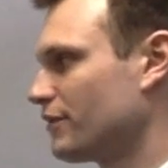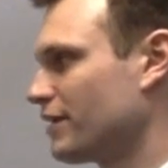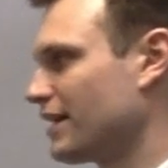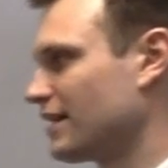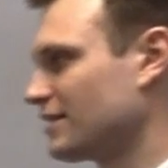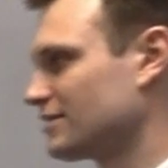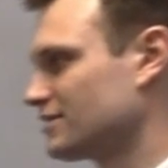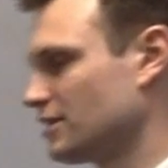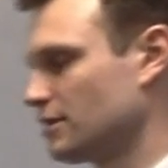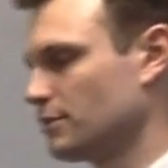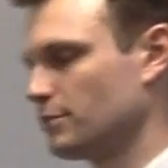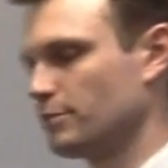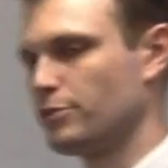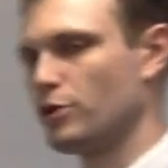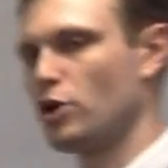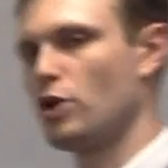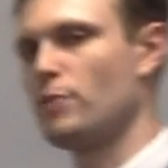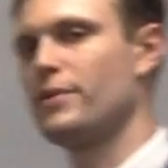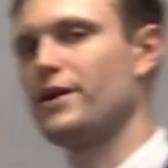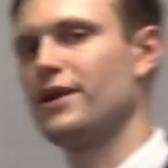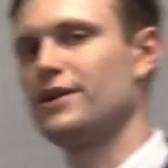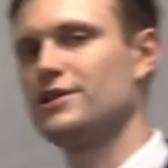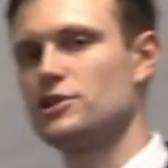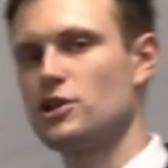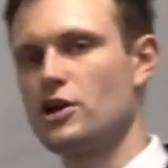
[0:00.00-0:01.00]
reacting
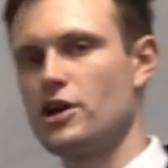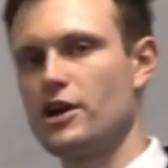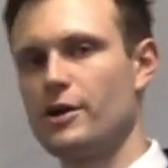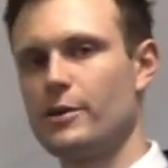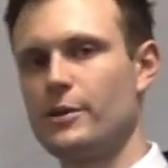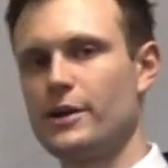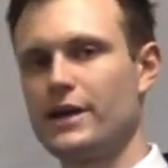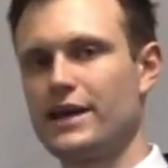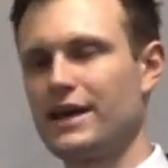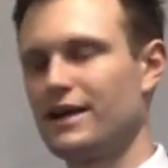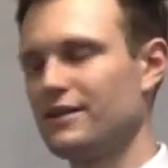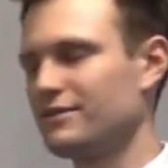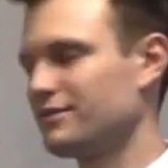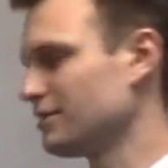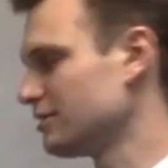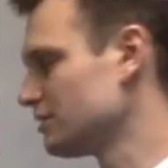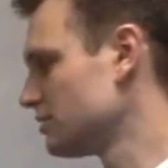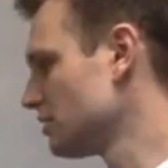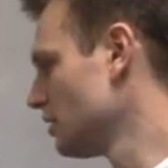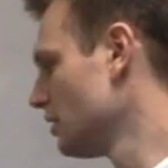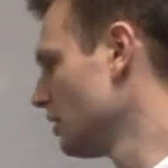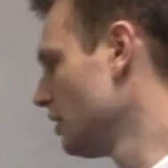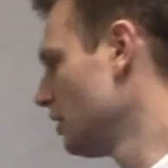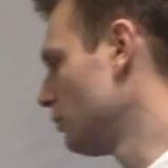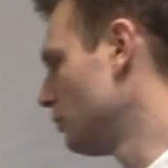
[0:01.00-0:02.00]
propane dioic acid
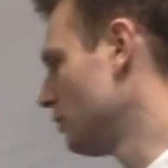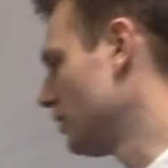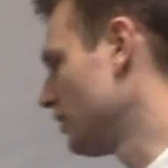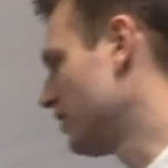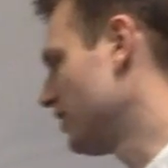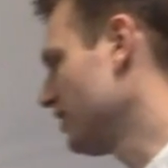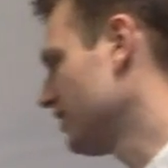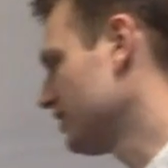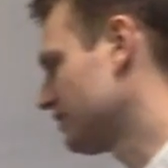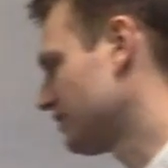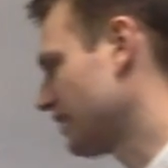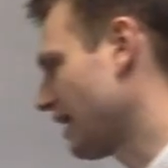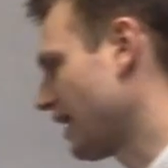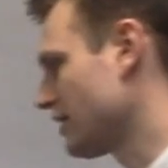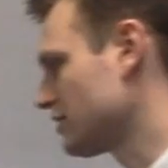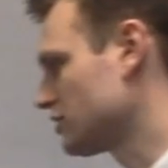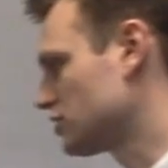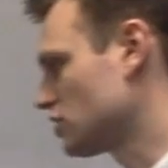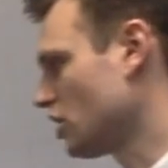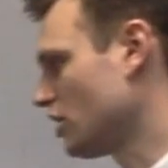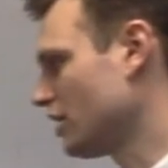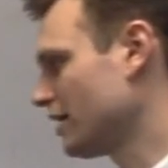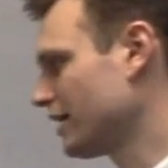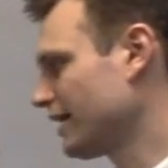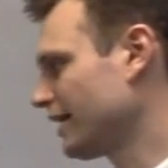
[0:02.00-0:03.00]
with this
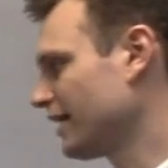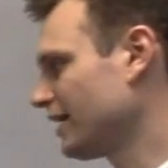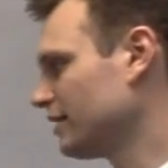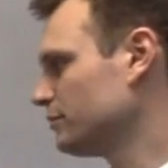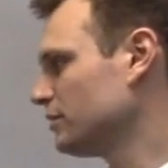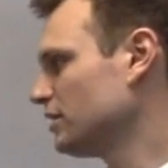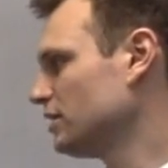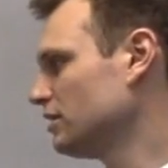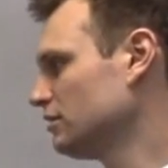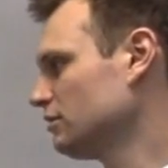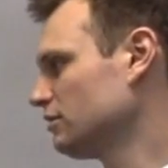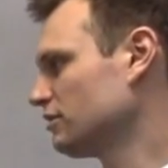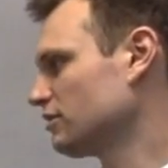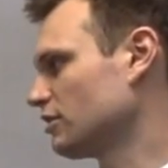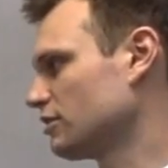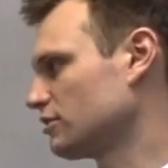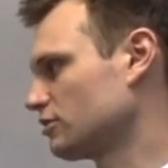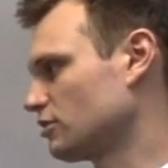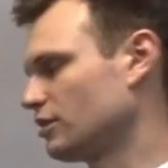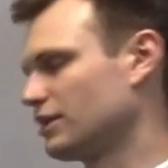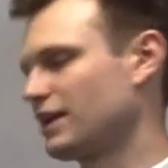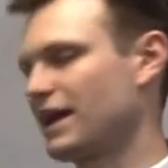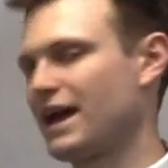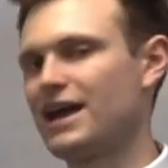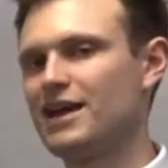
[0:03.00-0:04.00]
diamine, so it's
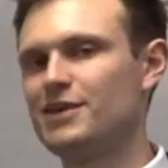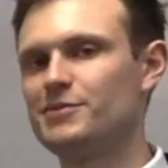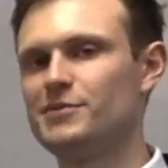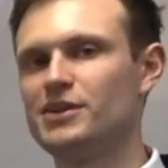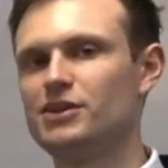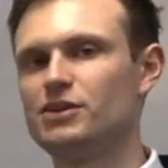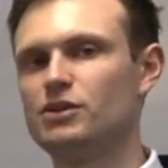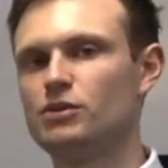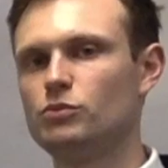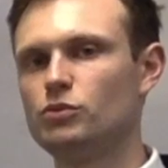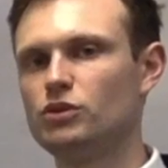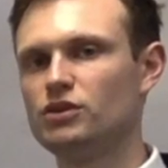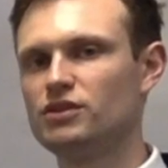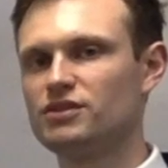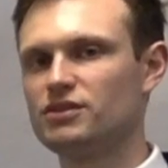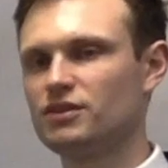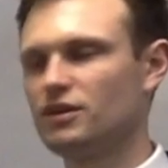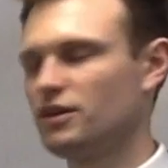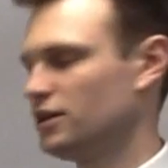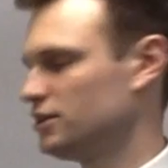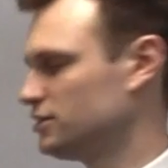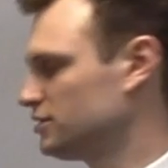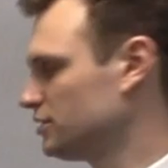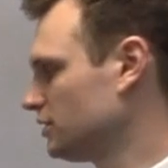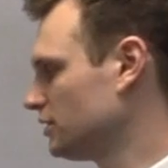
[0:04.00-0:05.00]
got an amine on one
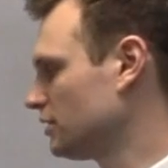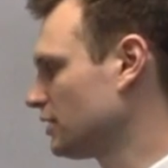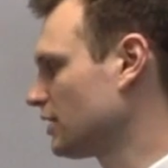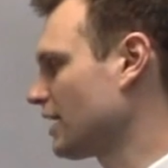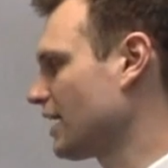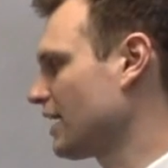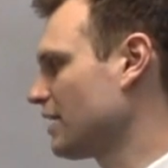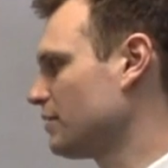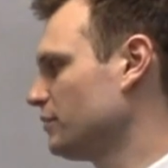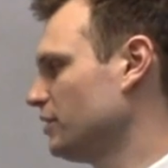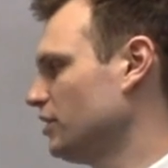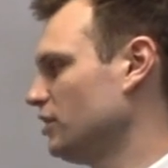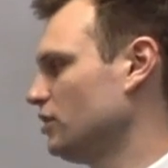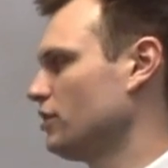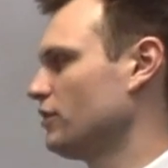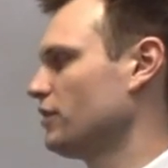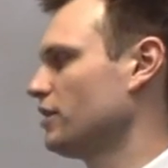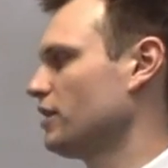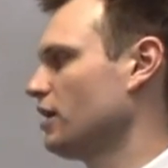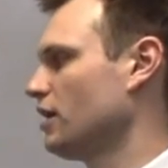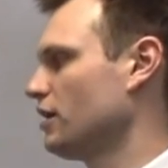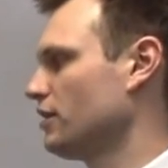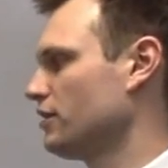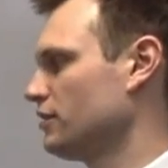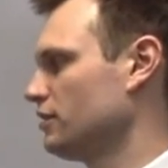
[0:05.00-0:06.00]
side and an amine on
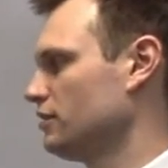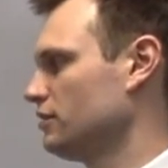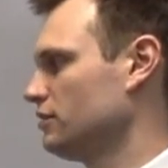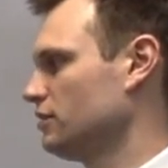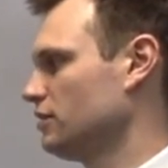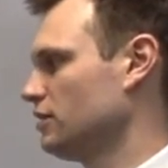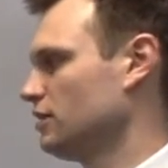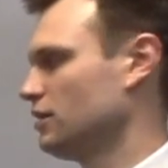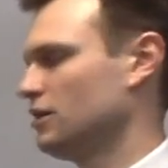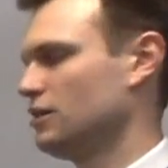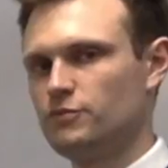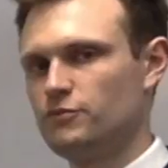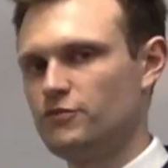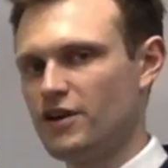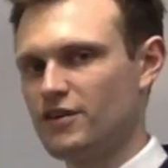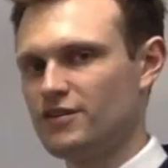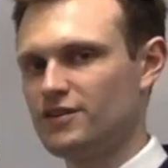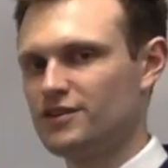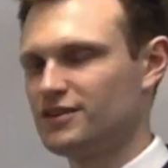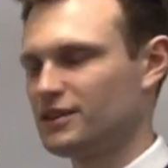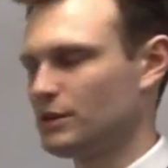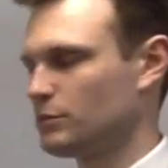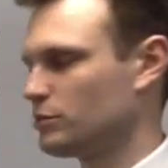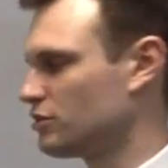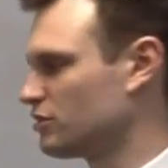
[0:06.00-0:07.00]
the other. Very
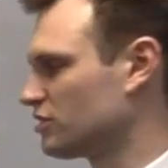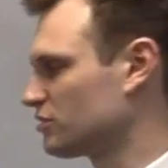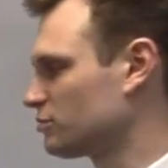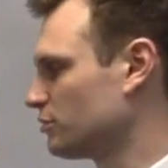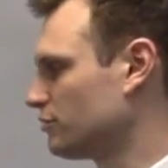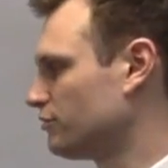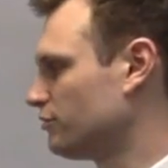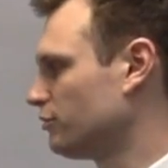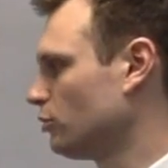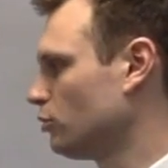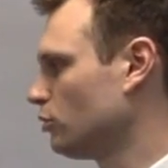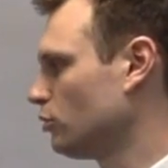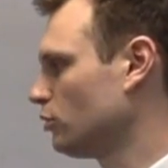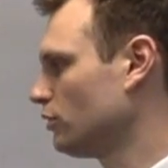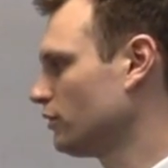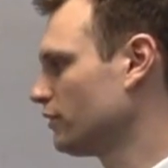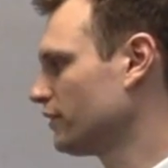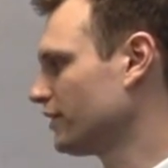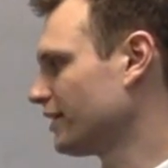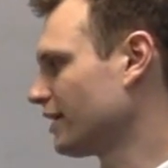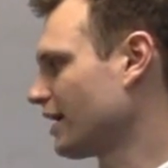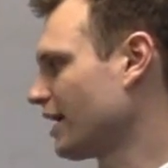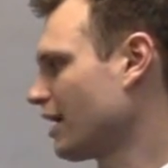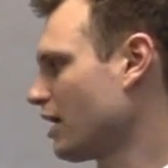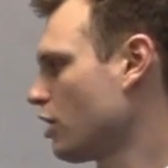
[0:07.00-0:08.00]
similar as before,
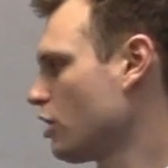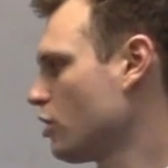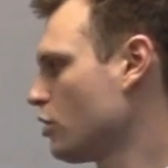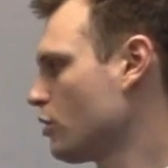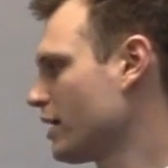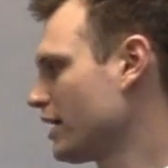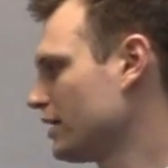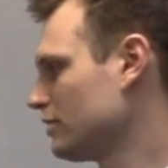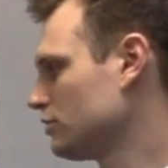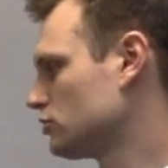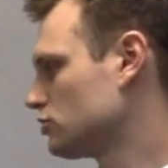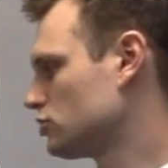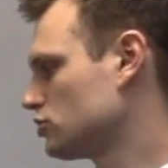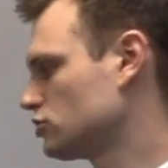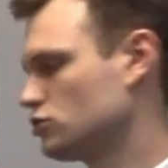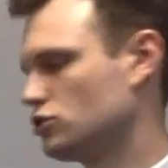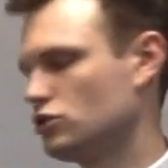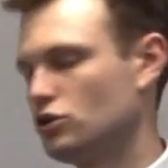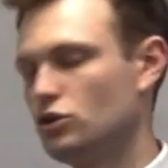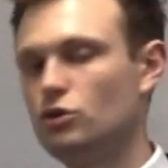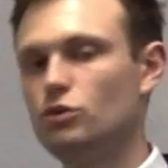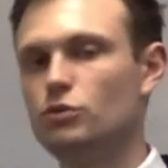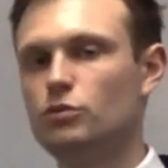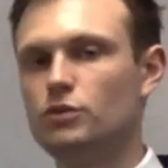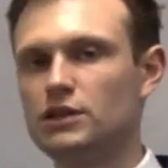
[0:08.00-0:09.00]
the
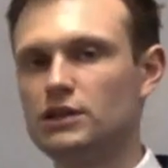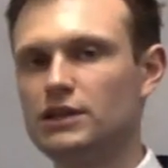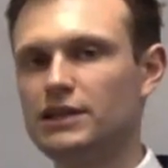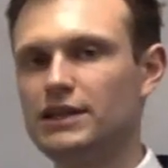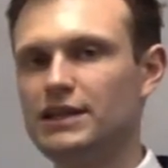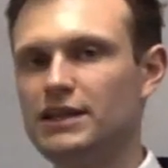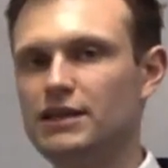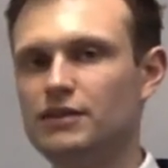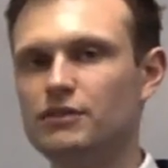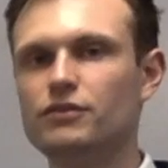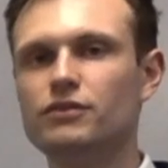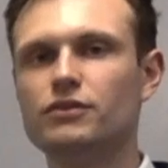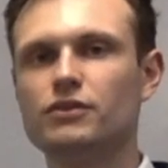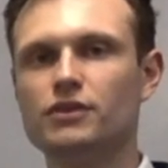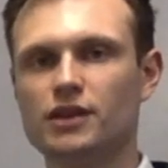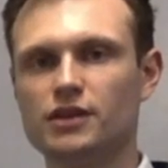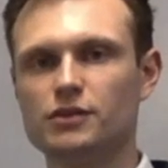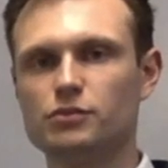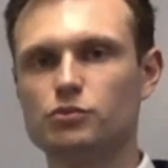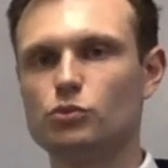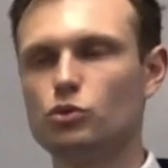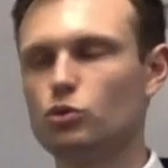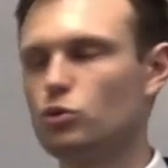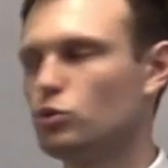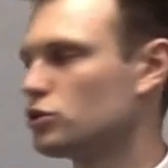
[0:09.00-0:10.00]
OH2 would leave as
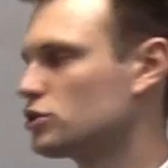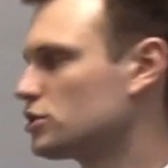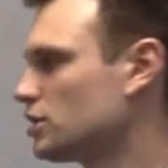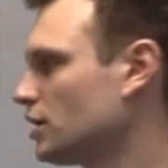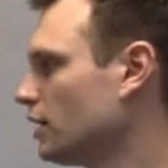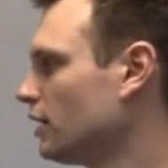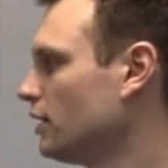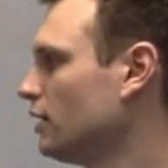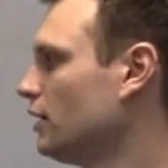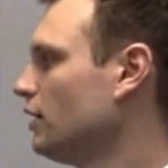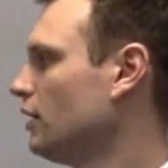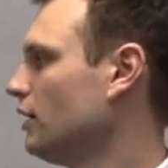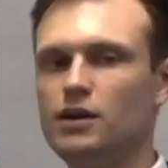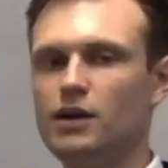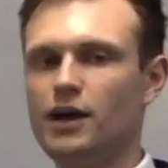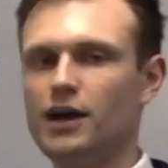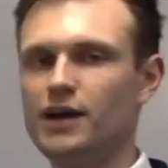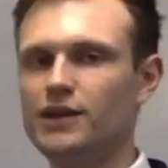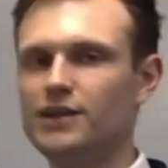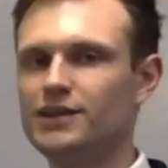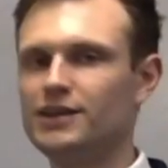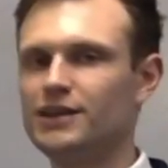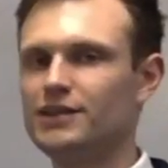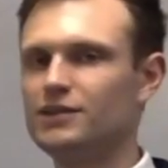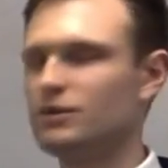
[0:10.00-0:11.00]
water, and
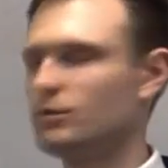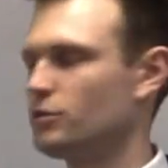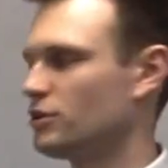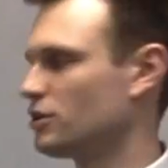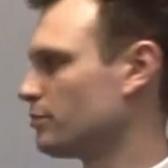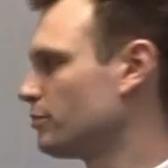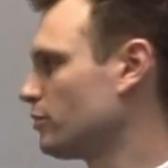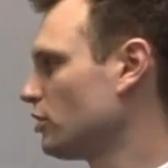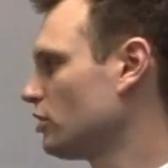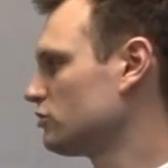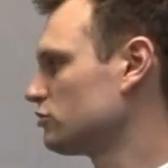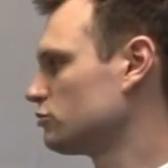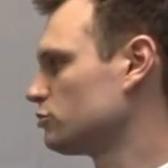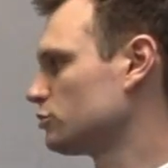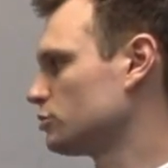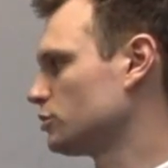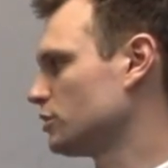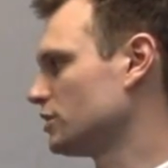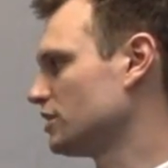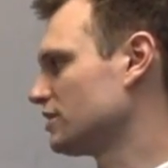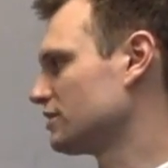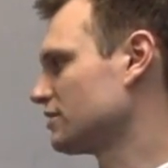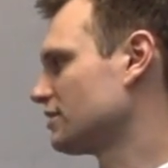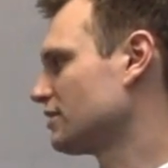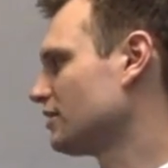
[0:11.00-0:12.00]
you'd end up with a bond
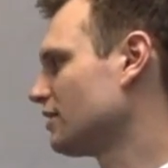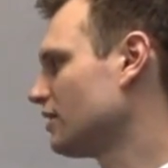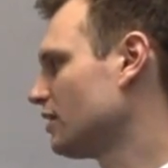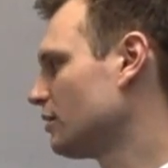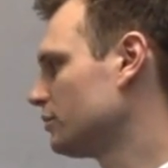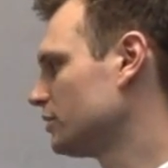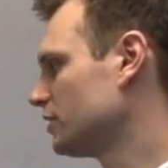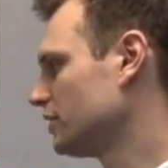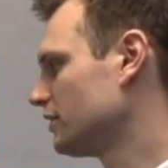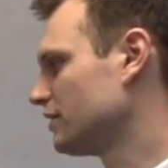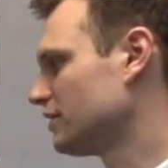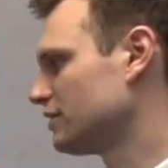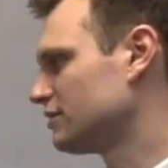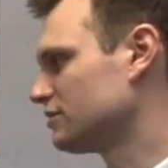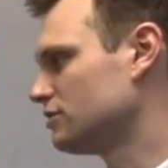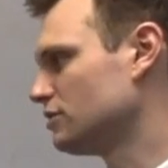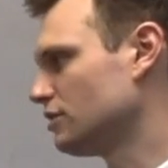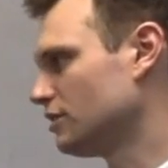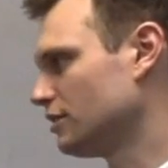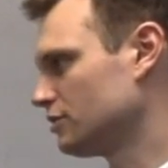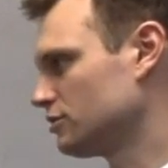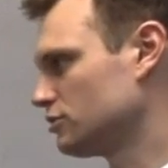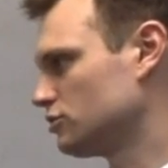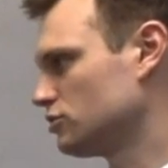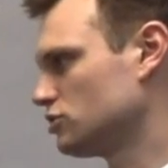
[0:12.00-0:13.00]
between this carbon and this
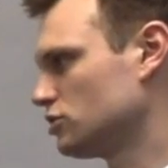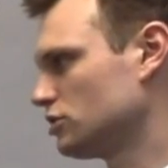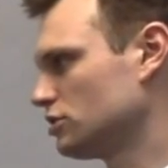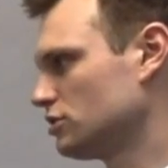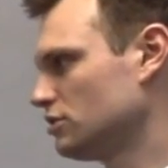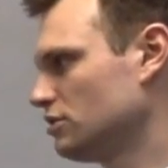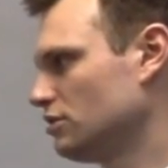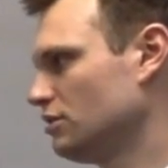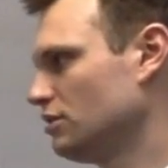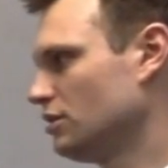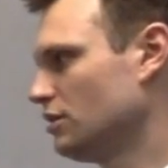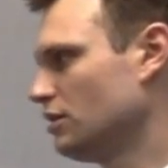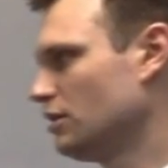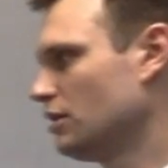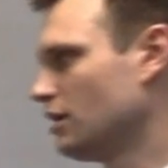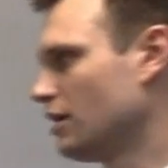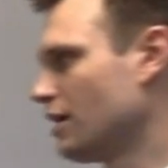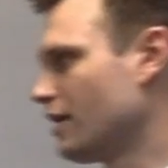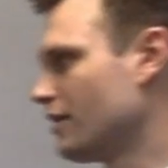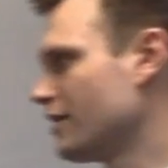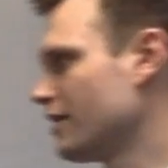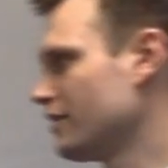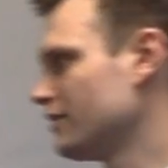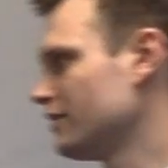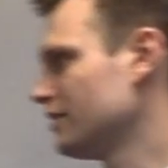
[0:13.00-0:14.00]
nitrogen,
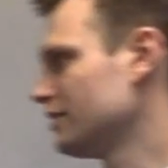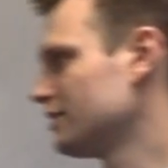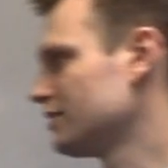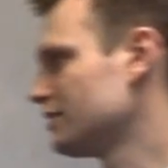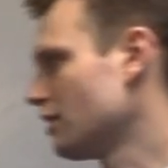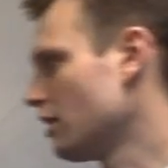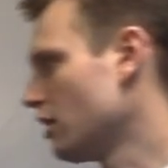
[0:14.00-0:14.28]
and then this